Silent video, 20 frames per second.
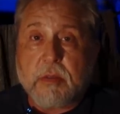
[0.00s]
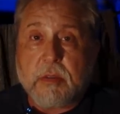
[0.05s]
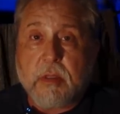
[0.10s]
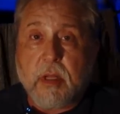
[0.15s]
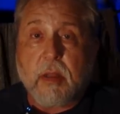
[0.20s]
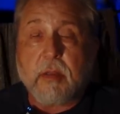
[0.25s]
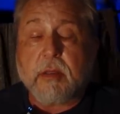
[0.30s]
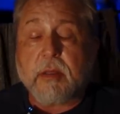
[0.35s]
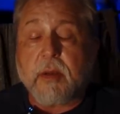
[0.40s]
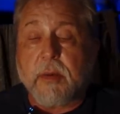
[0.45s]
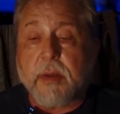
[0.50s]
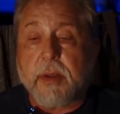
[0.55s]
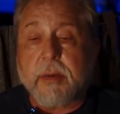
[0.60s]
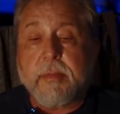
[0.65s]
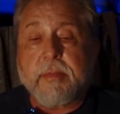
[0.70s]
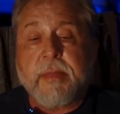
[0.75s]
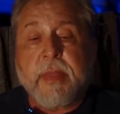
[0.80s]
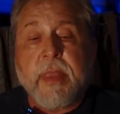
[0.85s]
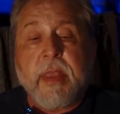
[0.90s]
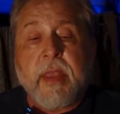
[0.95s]
cult going.
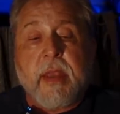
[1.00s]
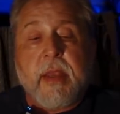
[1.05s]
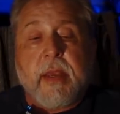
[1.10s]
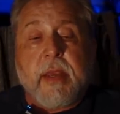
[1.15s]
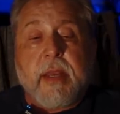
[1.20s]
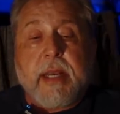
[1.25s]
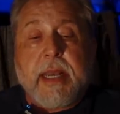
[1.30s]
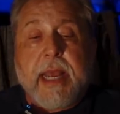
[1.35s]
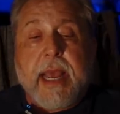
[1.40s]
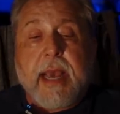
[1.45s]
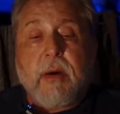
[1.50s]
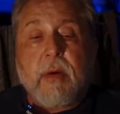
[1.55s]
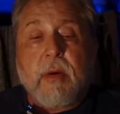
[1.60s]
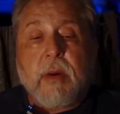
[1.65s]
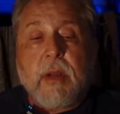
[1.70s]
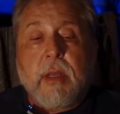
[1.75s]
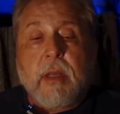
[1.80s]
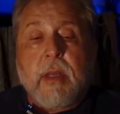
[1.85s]
Now,